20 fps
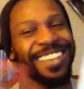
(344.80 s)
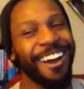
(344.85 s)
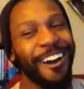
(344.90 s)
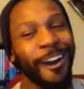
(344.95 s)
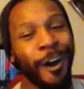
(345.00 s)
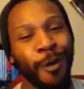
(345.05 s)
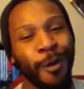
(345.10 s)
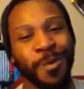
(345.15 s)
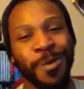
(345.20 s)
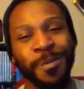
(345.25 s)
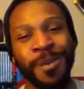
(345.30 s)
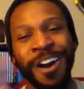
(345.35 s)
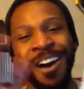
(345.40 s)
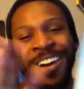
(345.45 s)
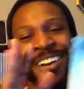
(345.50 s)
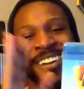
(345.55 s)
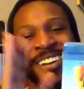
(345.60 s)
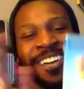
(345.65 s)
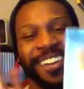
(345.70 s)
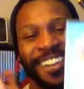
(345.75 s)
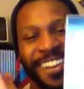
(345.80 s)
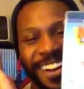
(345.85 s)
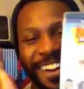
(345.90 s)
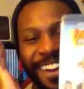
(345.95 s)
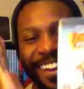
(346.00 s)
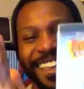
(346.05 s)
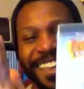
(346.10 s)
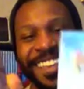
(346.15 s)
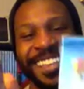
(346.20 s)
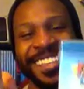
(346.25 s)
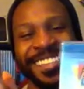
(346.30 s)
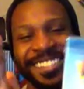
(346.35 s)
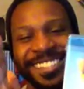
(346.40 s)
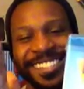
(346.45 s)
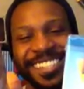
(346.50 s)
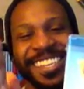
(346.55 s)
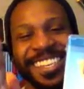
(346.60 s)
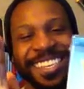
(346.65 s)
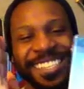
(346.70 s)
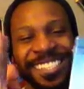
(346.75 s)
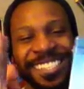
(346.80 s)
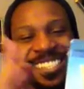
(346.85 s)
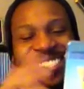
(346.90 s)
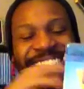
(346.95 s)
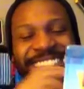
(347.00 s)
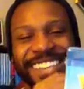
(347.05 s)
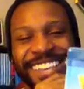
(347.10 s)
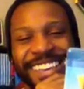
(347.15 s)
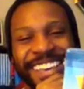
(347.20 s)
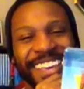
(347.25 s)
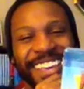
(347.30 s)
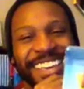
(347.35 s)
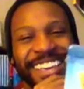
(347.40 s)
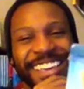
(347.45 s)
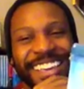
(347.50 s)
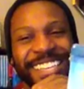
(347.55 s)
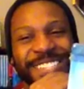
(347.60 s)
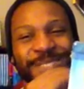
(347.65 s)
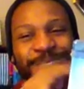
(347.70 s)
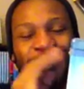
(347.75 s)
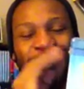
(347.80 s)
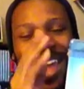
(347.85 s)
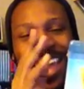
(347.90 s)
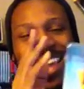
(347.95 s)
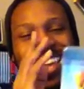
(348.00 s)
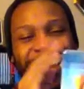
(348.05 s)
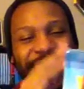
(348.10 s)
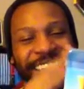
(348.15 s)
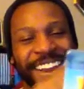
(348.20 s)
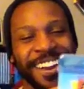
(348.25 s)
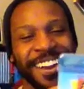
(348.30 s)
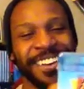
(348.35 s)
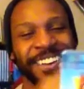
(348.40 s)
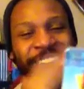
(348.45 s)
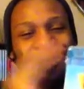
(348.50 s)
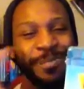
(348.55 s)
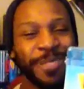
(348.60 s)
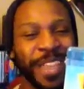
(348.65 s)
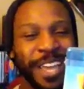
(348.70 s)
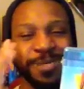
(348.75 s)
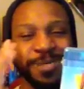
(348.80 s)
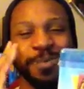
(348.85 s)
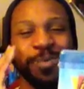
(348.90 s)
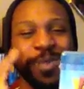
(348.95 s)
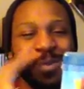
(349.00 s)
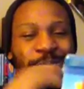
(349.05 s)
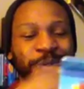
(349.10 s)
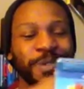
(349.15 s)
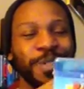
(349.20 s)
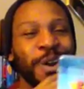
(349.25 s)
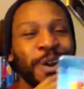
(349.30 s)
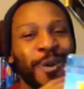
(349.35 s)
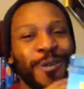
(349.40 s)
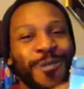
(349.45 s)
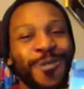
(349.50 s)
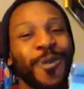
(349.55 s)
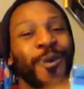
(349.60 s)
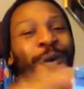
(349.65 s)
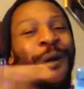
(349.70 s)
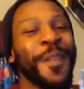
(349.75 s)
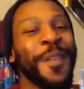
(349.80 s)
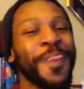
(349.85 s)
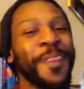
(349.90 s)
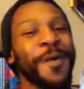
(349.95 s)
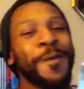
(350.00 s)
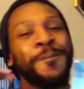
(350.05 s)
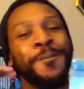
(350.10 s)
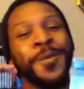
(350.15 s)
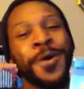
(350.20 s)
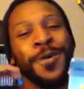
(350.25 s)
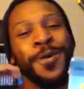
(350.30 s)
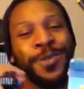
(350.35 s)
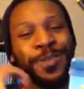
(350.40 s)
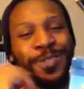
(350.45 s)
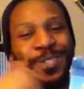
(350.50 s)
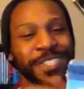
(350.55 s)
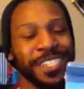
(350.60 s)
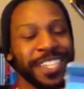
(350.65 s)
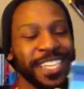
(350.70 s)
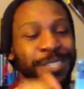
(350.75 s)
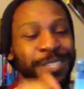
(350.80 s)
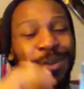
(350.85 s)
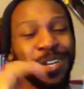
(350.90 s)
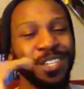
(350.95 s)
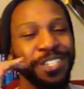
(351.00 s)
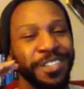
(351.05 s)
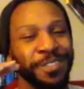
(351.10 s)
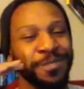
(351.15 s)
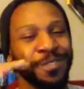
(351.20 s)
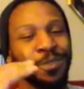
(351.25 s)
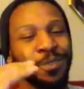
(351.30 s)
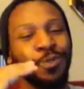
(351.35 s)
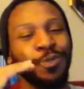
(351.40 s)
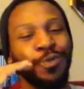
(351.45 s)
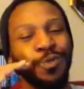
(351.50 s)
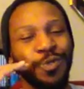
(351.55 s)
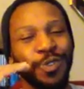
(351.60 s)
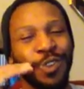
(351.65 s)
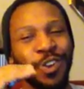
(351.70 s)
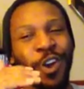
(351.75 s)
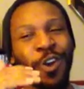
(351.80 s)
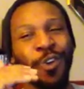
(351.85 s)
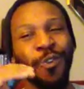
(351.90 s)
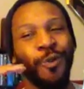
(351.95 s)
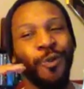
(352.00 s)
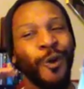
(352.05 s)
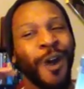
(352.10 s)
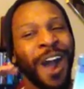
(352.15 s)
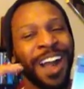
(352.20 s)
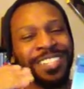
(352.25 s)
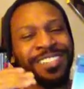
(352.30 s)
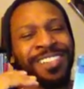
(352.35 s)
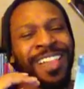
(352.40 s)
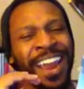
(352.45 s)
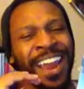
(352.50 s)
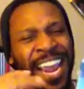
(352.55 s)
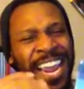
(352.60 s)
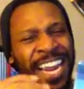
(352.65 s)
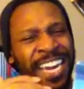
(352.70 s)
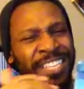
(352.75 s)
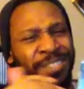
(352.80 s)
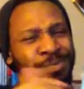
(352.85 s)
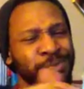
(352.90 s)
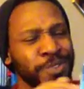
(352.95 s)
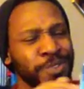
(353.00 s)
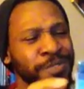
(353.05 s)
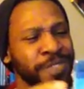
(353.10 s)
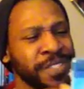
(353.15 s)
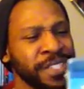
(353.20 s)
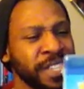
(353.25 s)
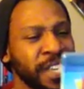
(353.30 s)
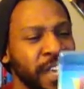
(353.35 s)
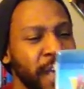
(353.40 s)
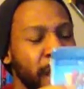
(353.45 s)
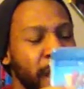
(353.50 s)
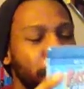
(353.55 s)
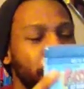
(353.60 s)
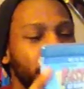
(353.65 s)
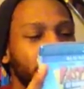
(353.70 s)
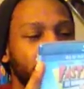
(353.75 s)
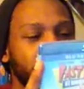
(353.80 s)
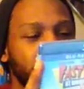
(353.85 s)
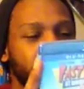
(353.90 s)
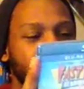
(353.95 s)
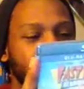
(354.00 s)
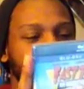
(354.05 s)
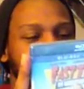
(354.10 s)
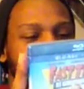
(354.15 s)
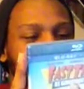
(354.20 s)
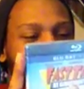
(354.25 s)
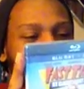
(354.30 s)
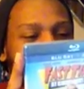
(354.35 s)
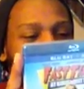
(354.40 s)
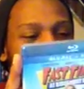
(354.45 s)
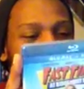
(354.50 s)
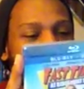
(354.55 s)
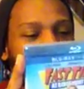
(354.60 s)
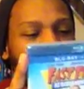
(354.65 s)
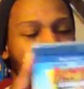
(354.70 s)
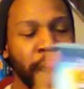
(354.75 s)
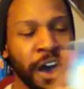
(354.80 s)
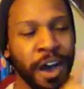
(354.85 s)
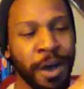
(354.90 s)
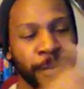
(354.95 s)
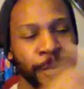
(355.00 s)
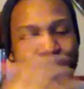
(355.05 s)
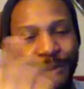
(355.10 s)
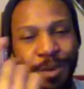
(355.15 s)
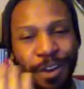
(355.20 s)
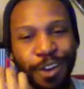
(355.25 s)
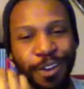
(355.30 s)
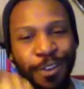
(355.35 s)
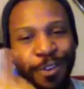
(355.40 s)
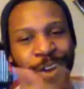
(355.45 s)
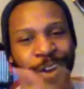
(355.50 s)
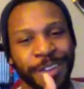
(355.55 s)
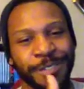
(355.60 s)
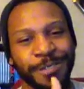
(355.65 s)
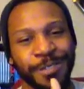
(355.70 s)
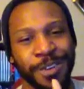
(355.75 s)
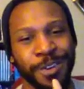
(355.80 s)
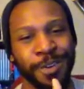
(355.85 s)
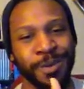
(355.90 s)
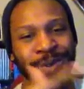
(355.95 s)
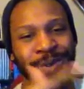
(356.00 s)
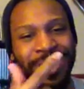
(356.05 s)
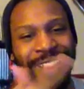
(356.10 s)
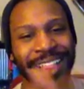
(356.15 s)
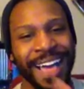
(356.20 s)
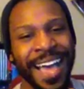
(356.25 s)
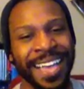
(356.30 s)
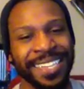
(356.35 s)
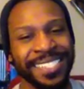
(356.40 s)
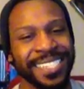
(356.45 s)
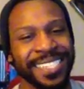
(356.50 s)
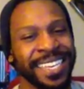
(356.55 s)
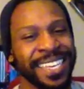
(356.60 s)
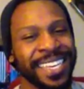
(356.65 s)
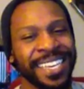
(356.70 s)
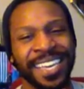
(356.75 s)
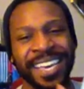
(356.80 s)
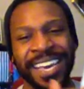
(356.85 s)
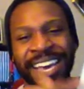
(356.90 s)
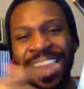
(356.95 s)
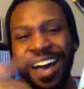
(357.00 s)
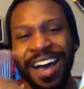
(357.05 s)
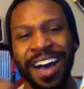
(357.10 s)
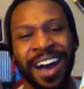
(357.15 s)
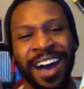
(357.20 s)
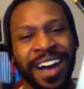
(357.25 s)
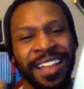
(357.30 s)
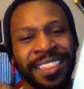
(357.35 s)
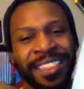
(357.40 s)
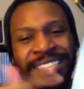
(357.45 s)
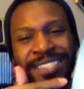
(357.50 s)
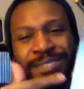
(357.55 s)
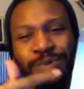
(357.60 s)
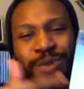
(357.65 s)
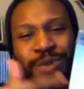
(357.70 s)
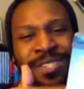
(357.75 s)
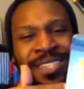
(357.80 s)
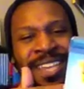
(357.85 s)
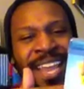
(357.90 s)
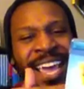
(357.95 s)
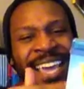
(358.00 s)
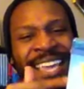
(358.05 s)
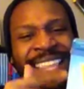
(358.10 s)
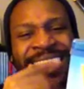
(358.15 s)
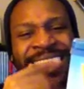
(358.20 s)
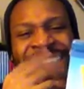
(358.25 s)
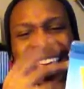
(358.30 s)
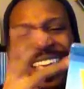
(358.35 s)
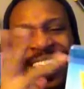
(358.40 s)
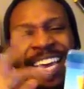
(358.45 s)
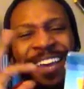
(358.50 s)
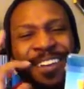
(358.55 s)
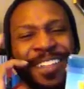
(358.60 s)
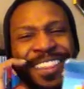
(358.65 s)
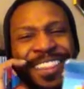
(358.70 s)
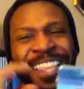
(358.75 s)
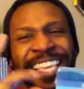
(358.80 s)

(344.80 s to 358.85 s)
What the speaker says: alma mater, his main character. That's what people know him for the most, especially if you watch a lot of '80s movies. But anyways, great film, classic. This was like the